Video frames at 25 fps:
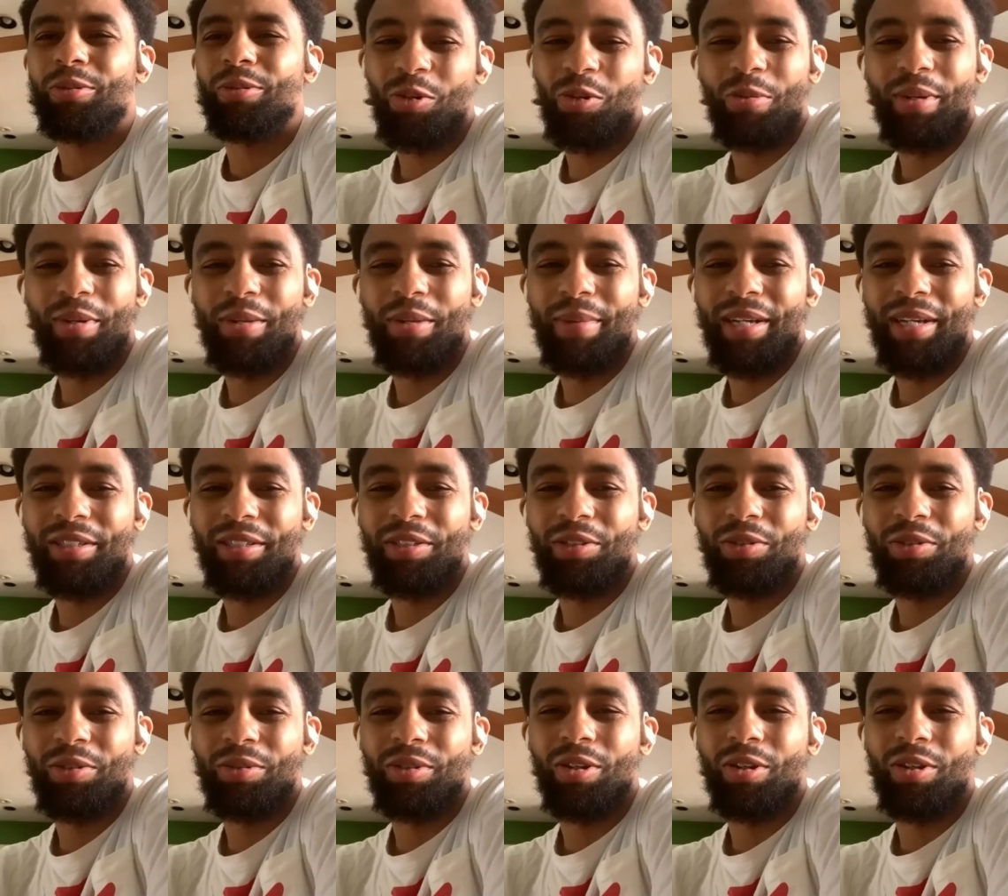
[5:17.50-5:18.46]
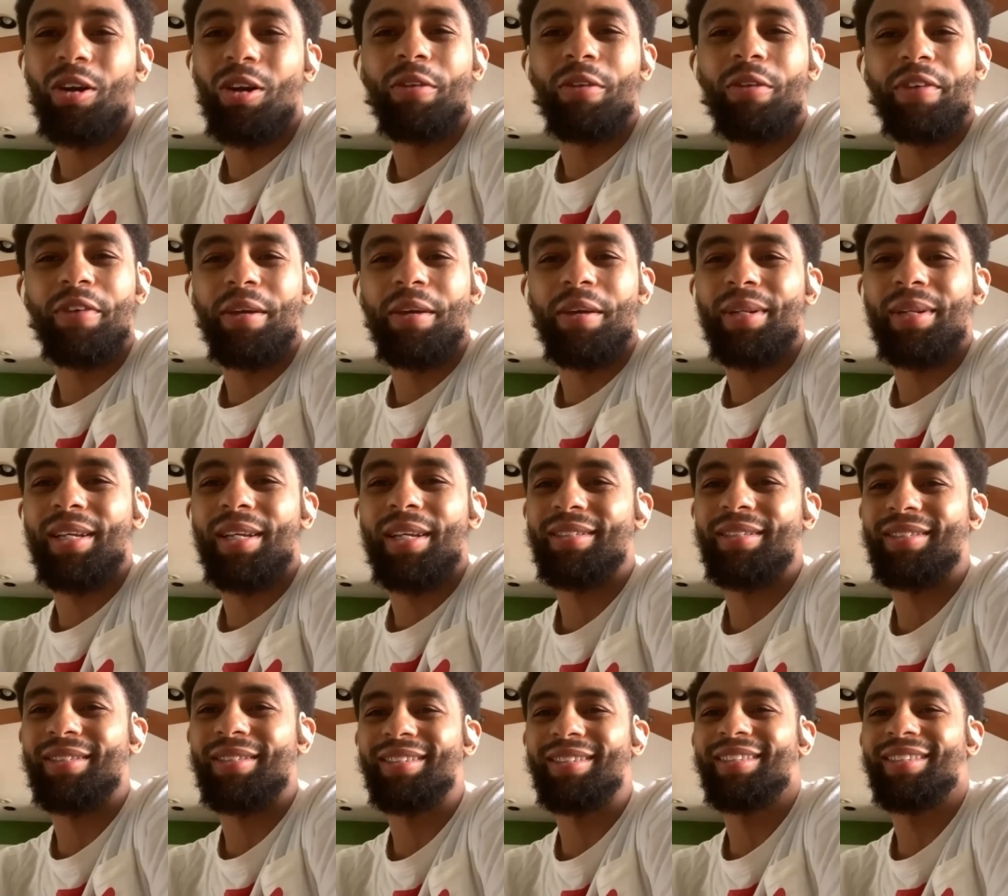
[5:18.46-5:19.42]
tournament in Massachusetts, the Hall of Fame
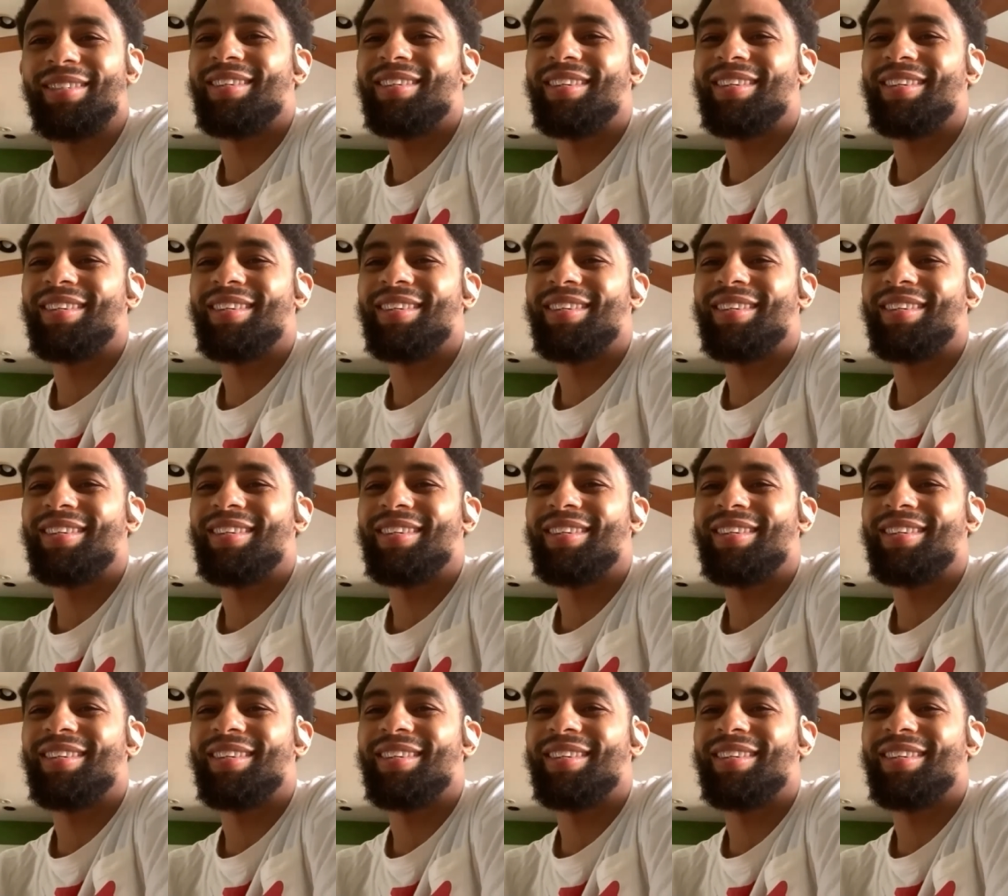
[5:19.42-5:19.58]
Classic.